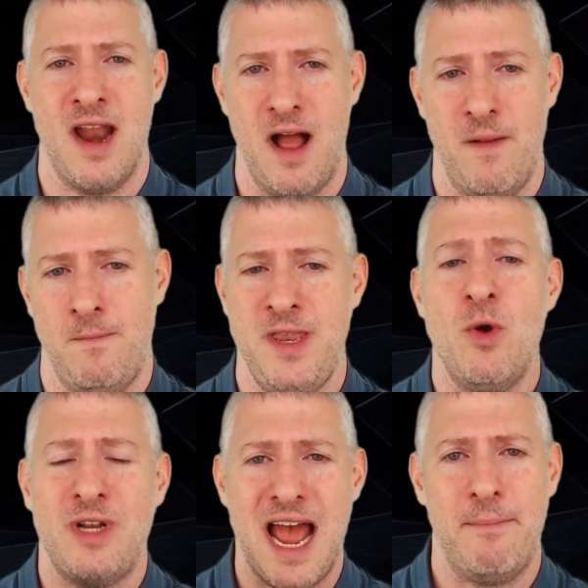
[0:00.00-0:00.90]
Now,
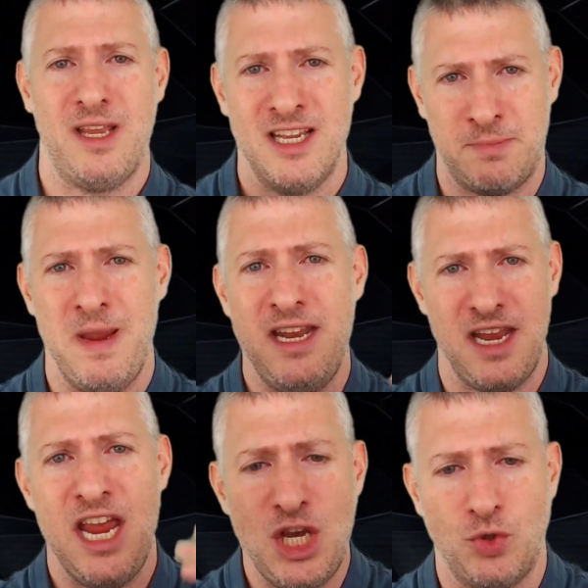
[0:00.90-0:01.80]
new debt is
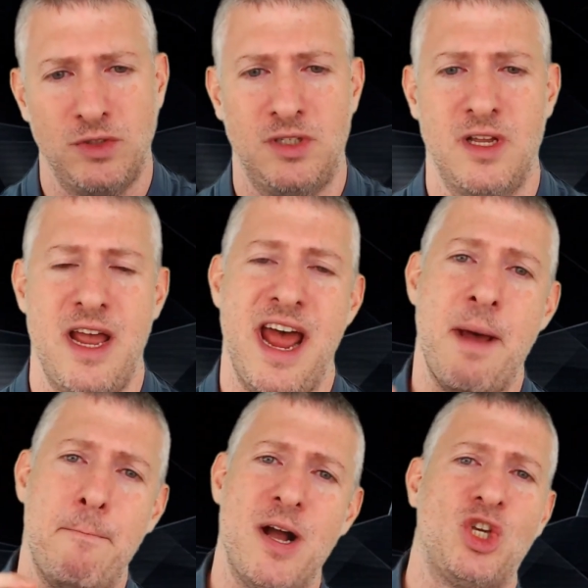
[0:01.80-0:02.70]
being issued at
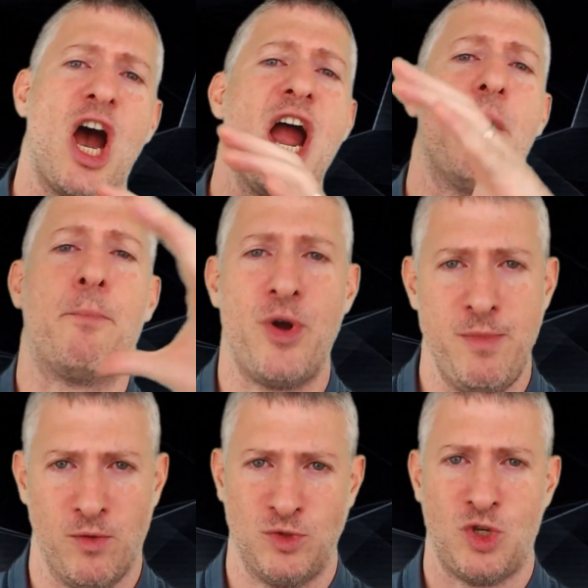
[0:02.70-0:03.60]
a much higher
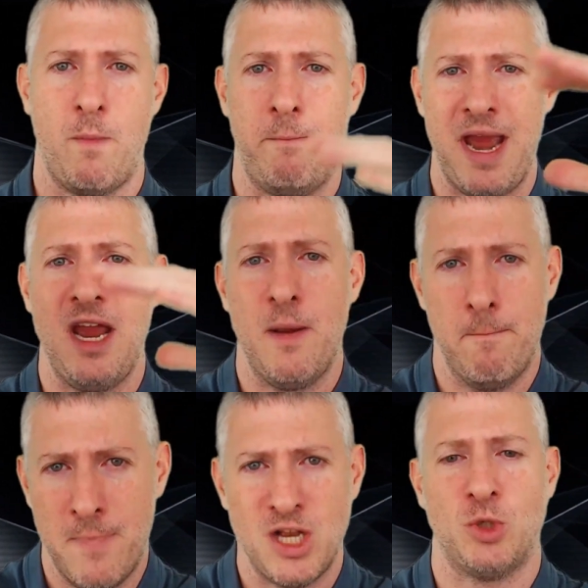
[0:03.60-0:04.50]
premium, so paying
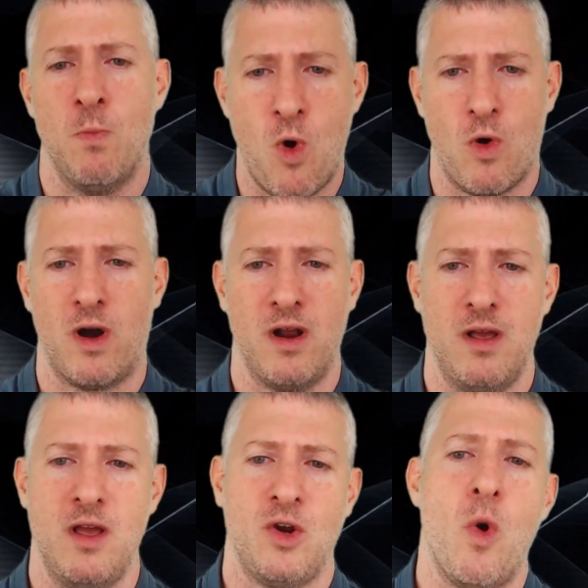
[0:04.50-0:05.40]
much more
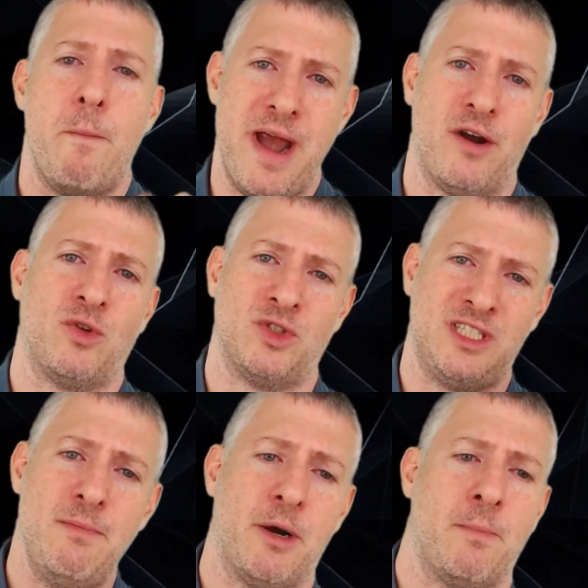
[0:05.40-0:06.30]
compared to
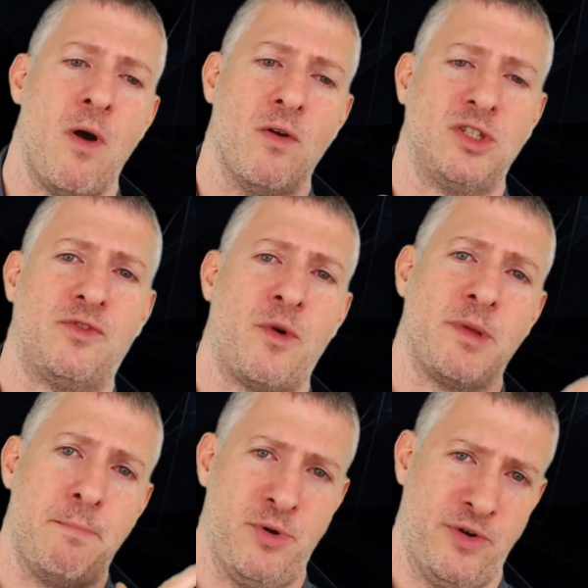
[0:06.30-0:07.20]
similar bonds
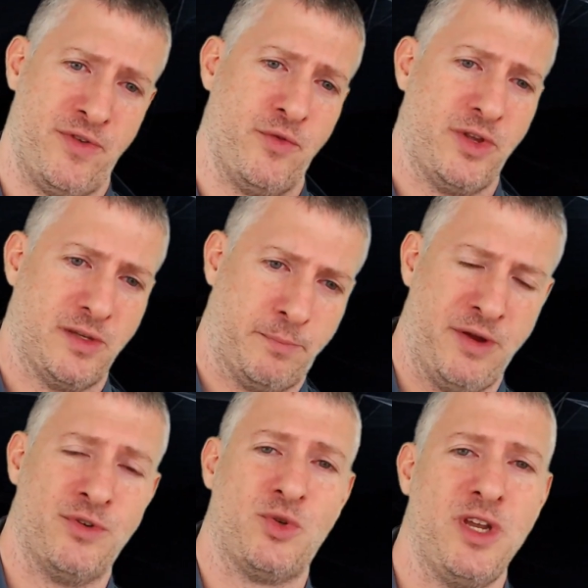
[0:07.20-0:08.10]
from the
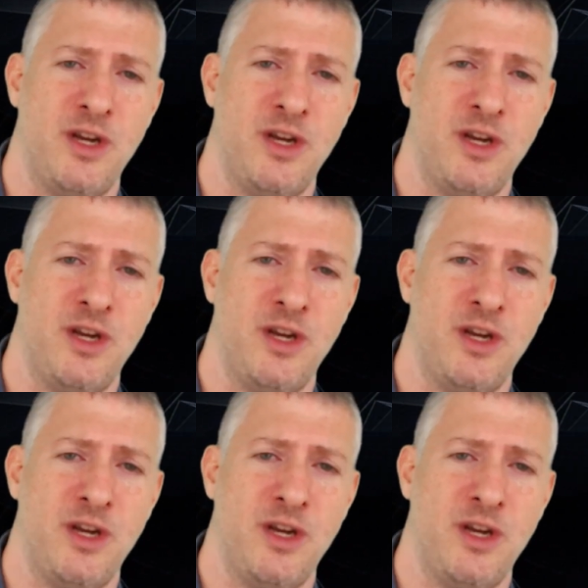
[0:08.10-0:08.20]
previous